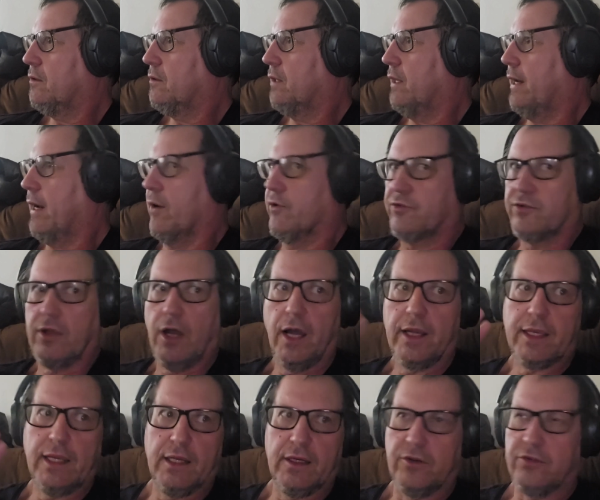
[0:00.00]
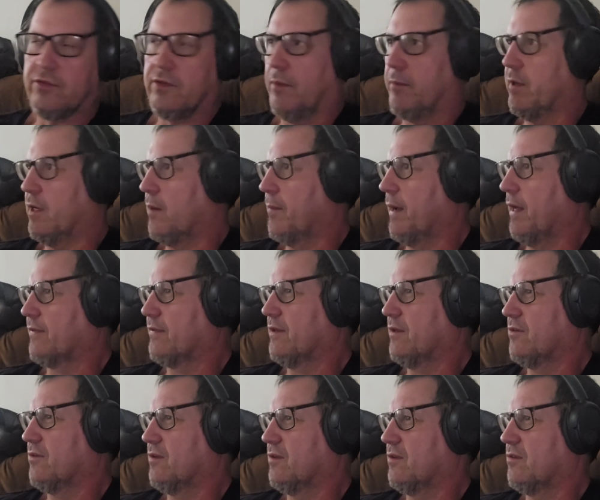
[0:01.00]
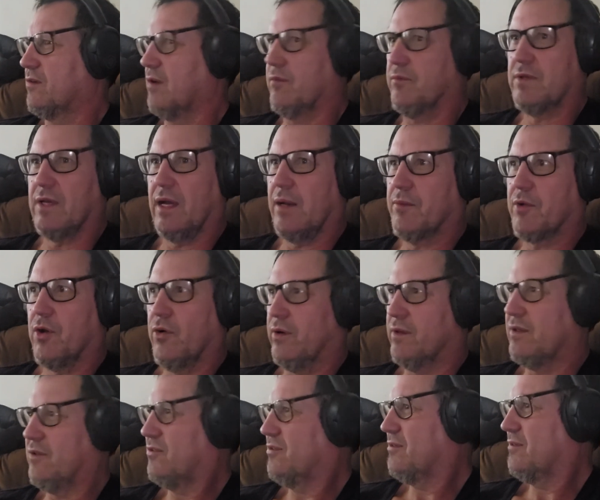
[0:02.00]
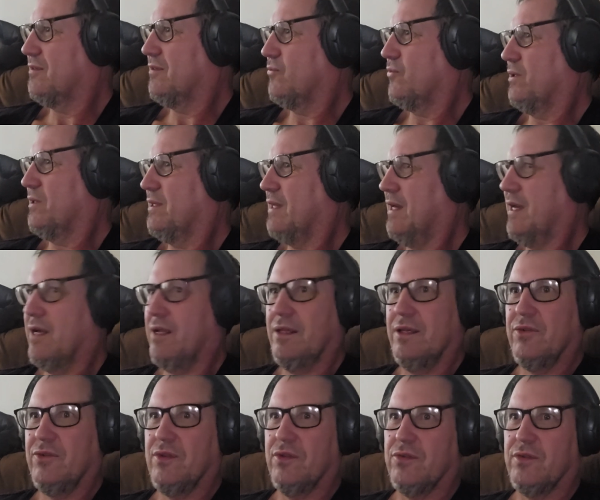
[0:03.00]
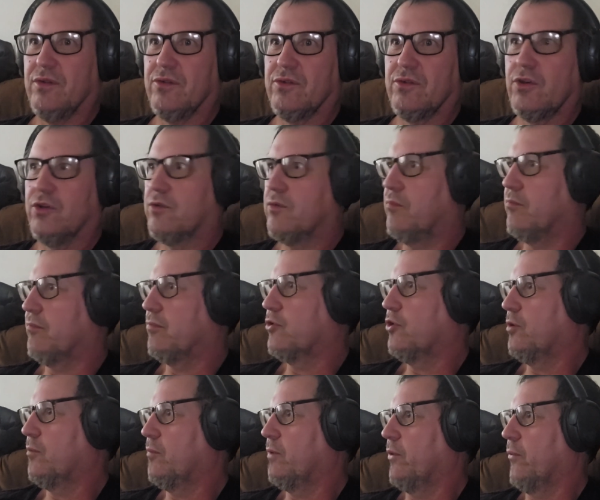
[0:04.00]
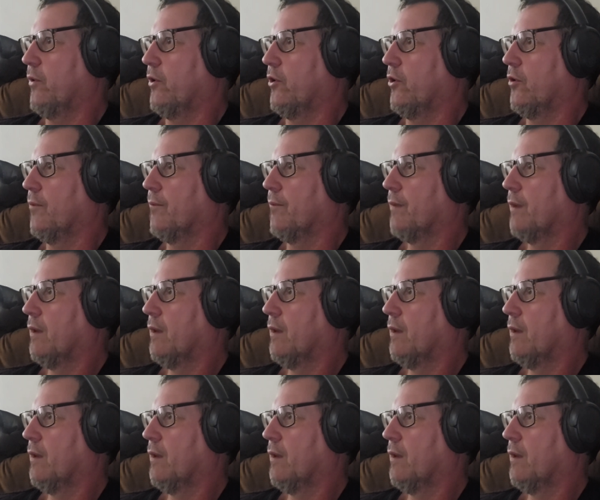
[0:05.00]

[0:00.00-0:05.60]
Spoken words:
and I was talking to somebody about this at the same time, going, "This, what the hell is this? This couldn't be real."